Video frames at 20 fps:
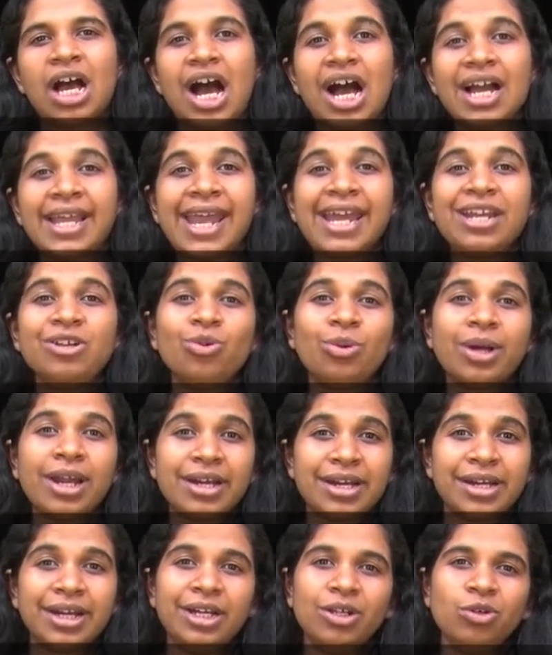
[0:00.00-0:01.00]
Again, you
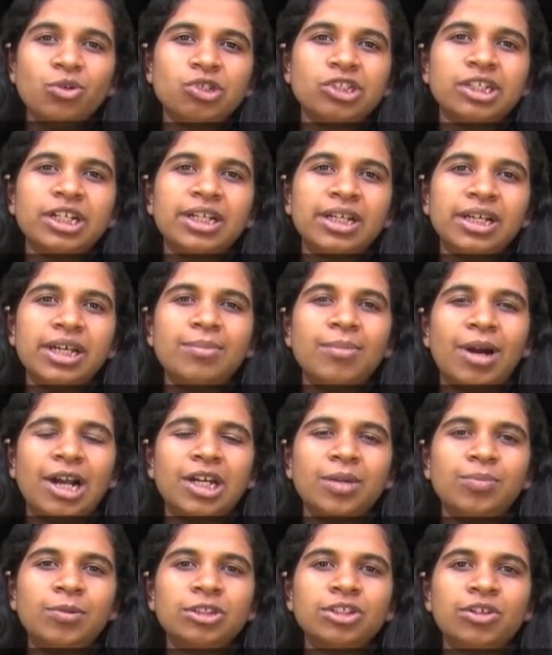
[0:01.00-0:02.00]
can reduce it in
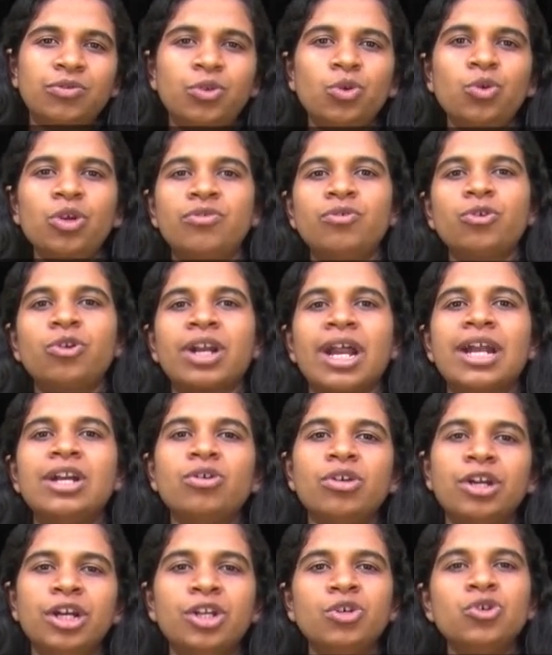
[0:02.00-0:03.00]
multiples of 2. If you try
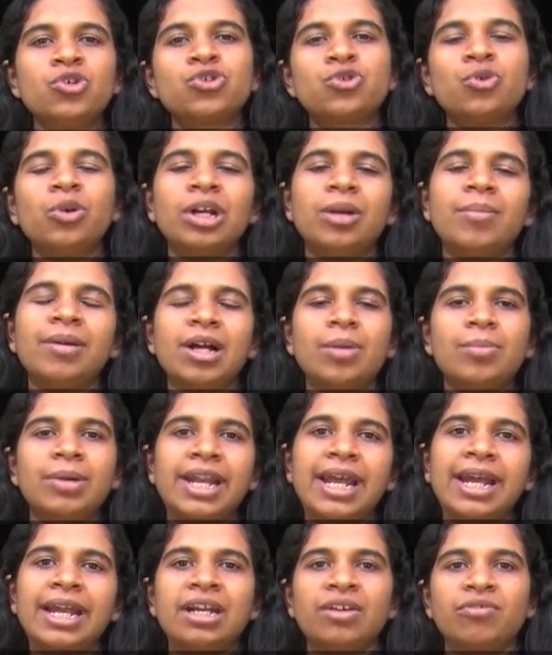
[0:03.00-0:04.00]
to reduce 2, it will become
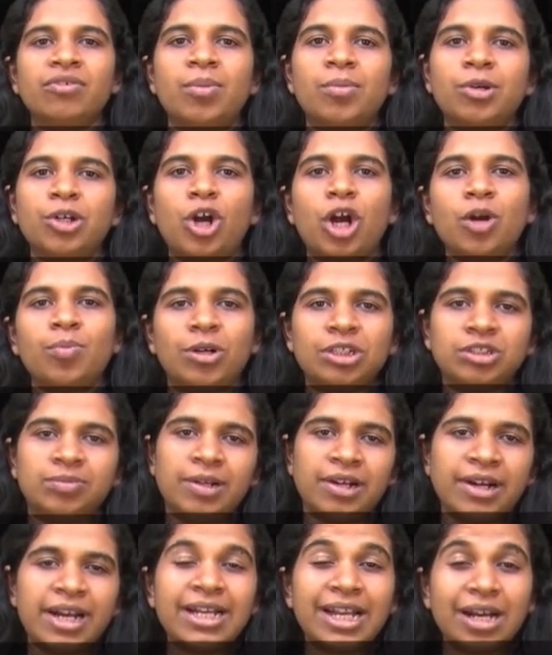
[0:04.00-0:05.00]
a negative number. Not
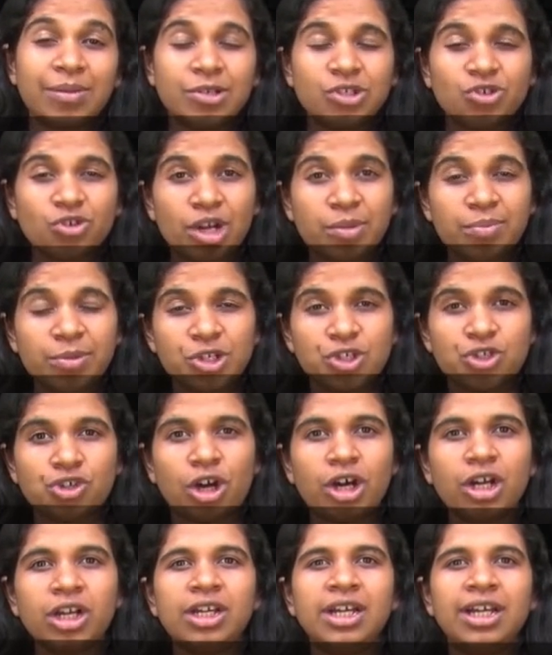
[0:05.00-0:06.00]
possible, right? That means you can be
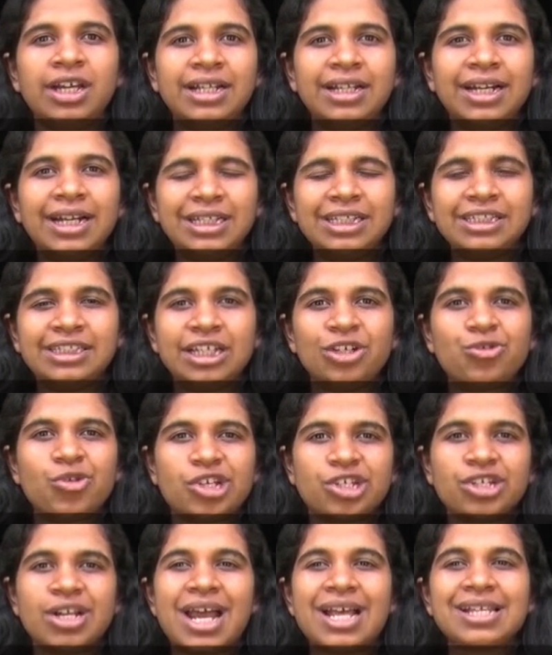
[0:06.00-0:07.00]
sure that this
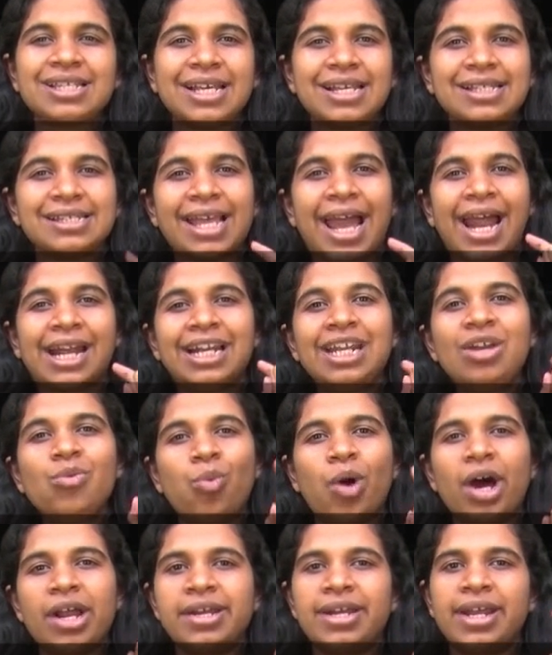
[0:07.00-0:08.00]
equation has exactly
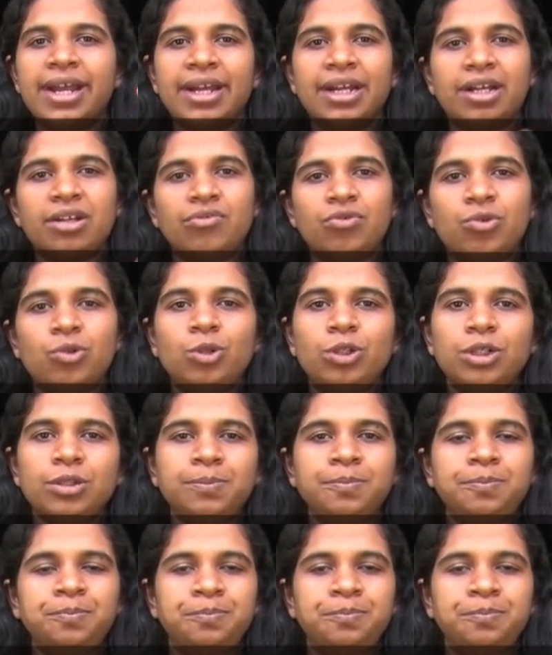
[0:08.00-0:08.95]
one negative root.